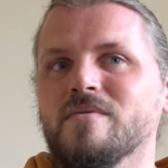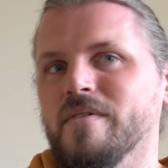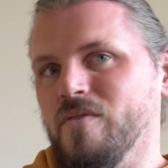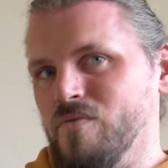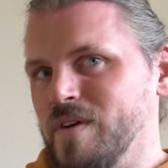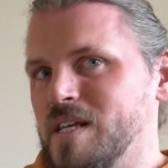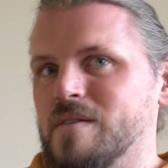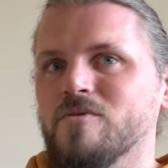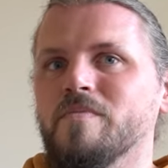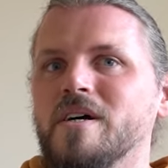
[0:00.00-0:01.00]
with a
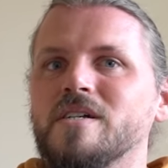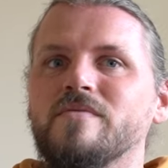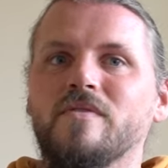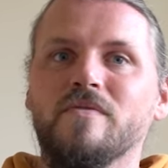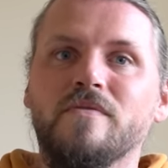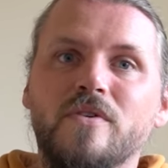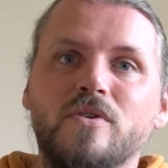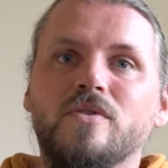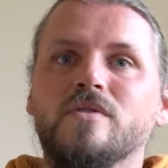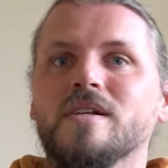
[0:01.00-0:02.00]
reasonable budget for
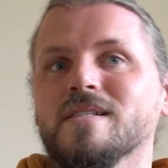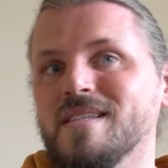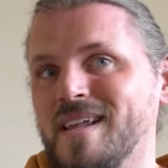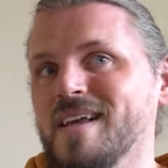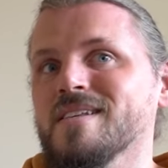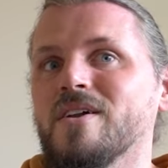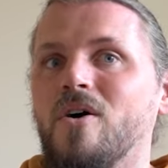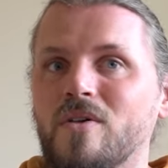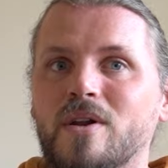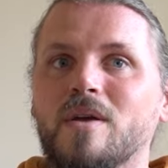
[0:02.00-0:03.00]
food, stays in
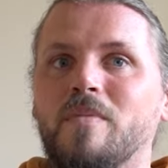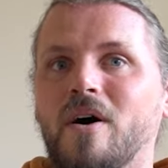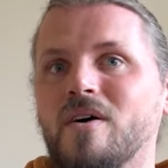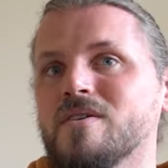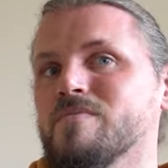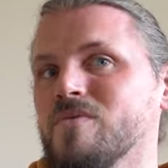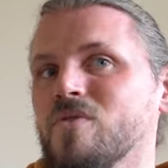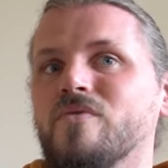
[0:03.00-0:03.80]
holiday parks more